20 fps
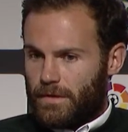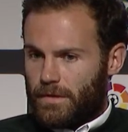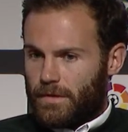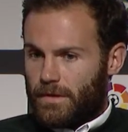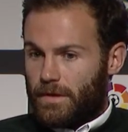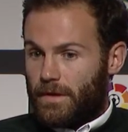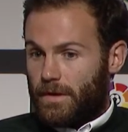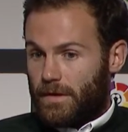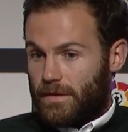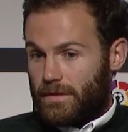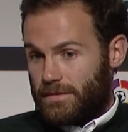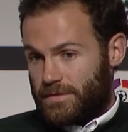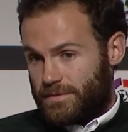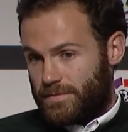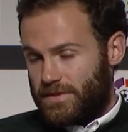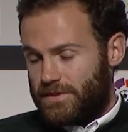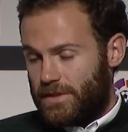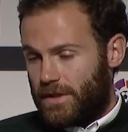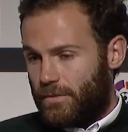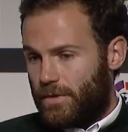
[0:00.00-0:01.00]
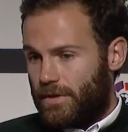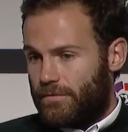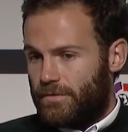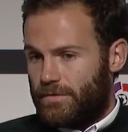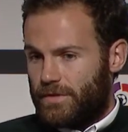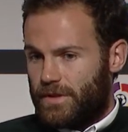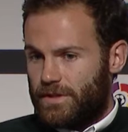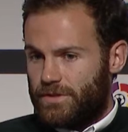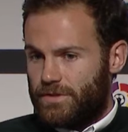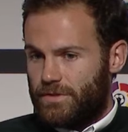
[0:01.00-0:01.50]
uh, especially one
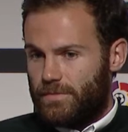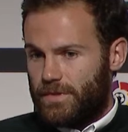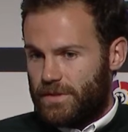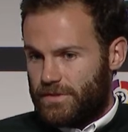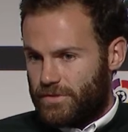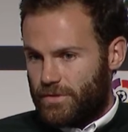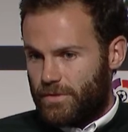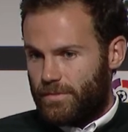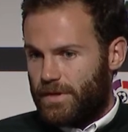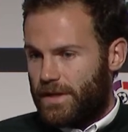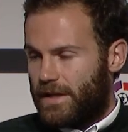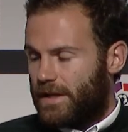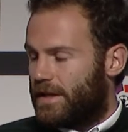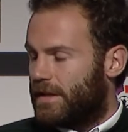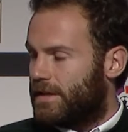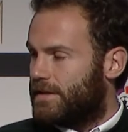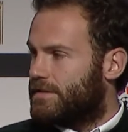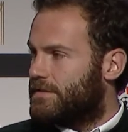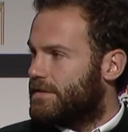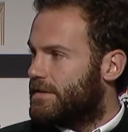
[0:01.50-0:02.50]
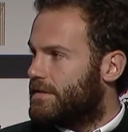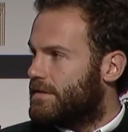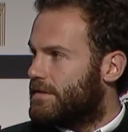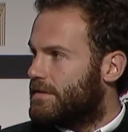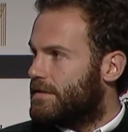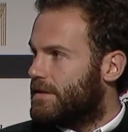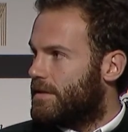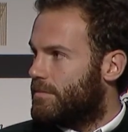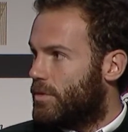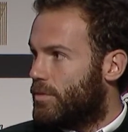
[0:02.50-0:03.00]
foundation, but so many kids in,
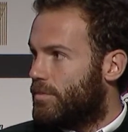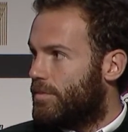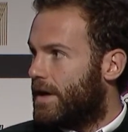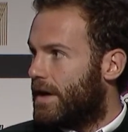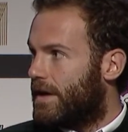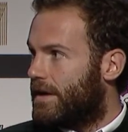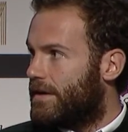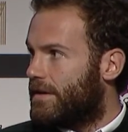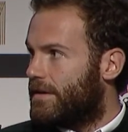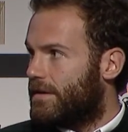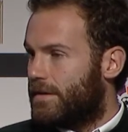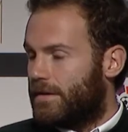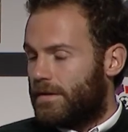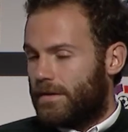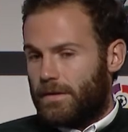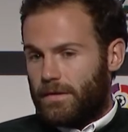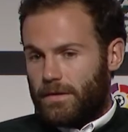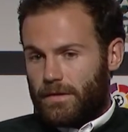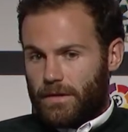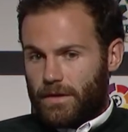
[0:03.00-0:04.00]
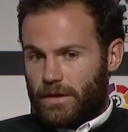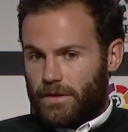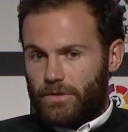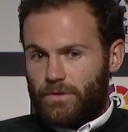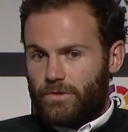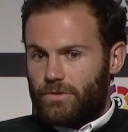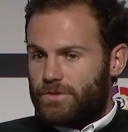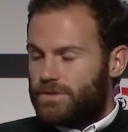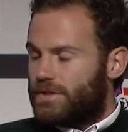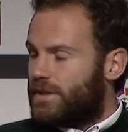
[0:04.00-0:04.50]
in Mumbai and you
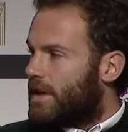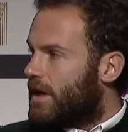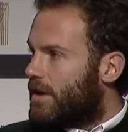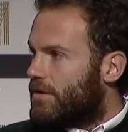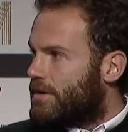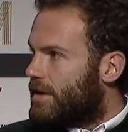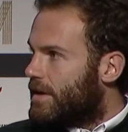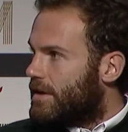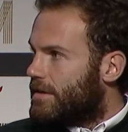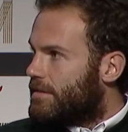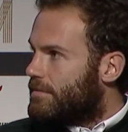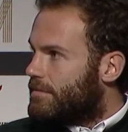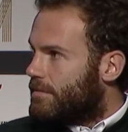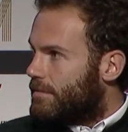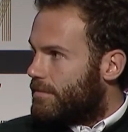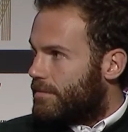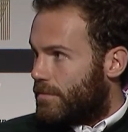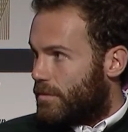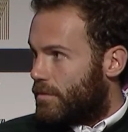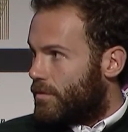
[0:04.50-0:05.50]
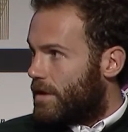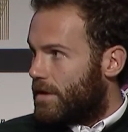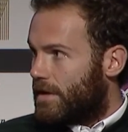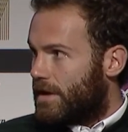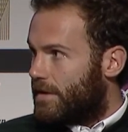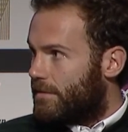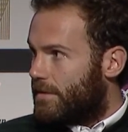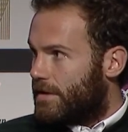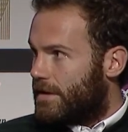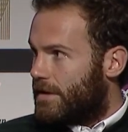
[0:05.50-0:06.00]
could see how they were
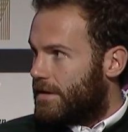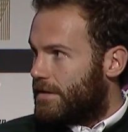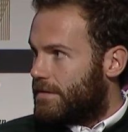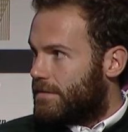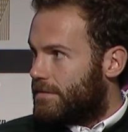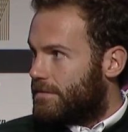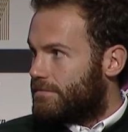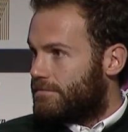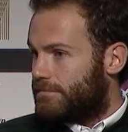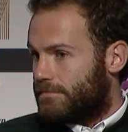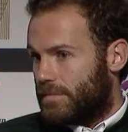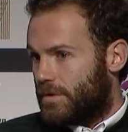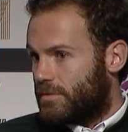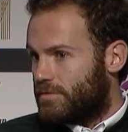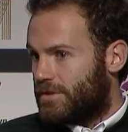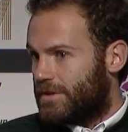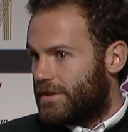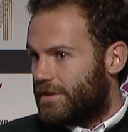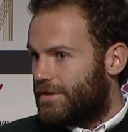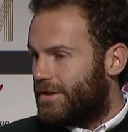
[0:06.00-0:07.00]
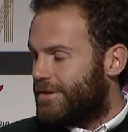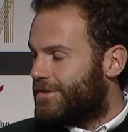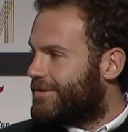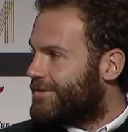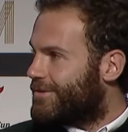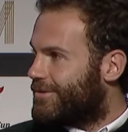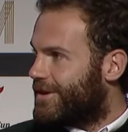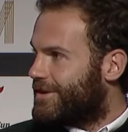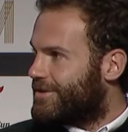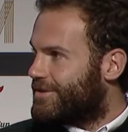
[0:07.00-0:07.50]
living in obviously not
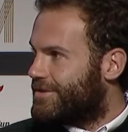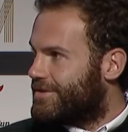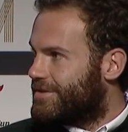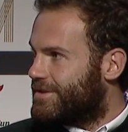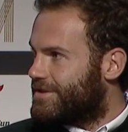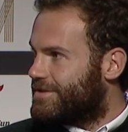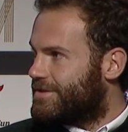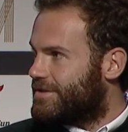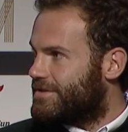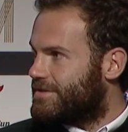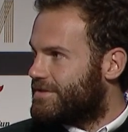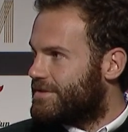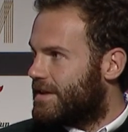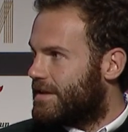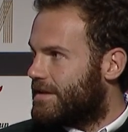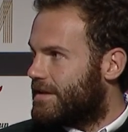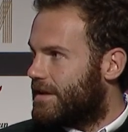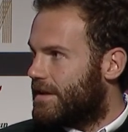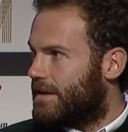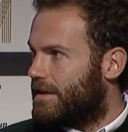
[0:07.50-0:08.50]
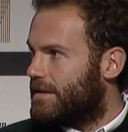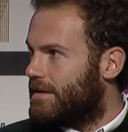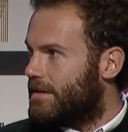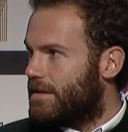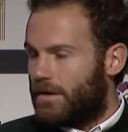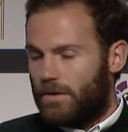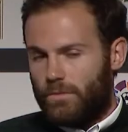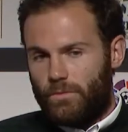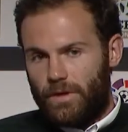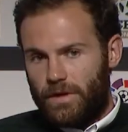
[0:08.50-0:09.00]
great conditions and they
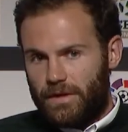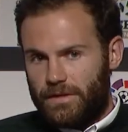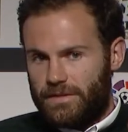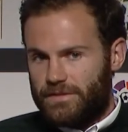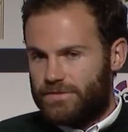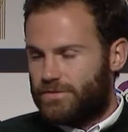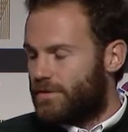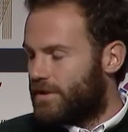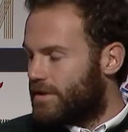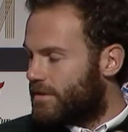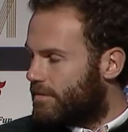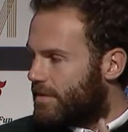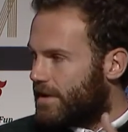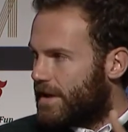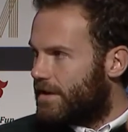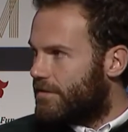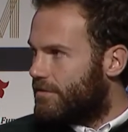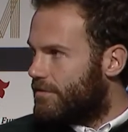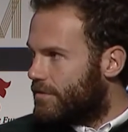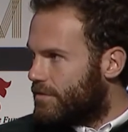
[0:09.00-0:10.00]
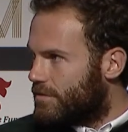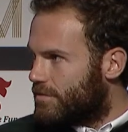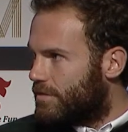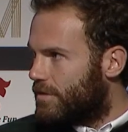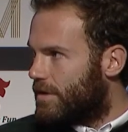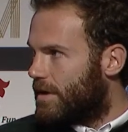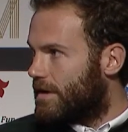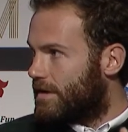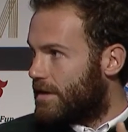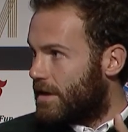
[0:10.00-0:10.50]
were in the street playing football
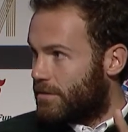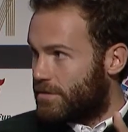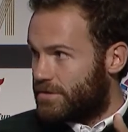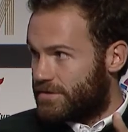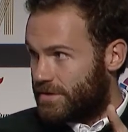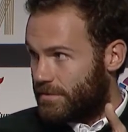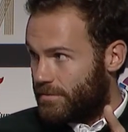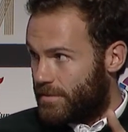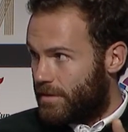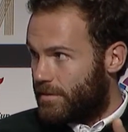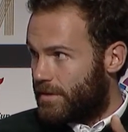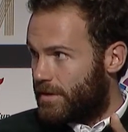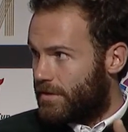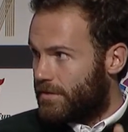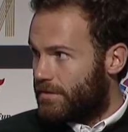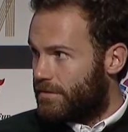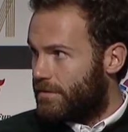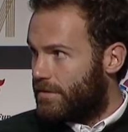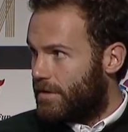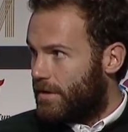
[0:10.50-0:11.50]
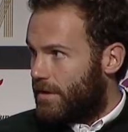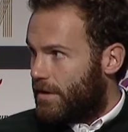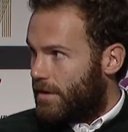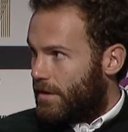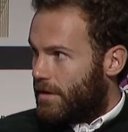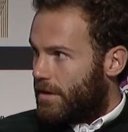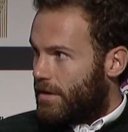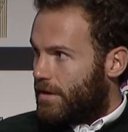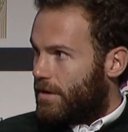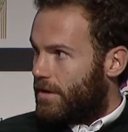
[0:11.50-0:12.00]
and that was their moment of,
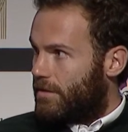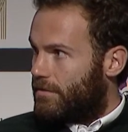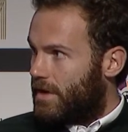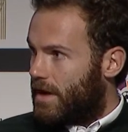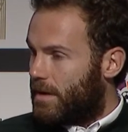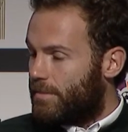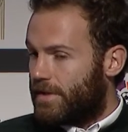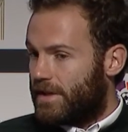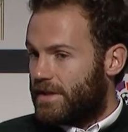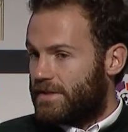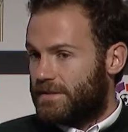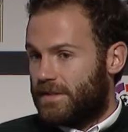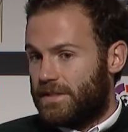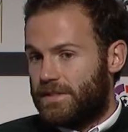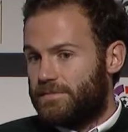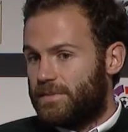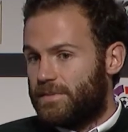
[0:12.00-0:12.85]
of happiness. And it's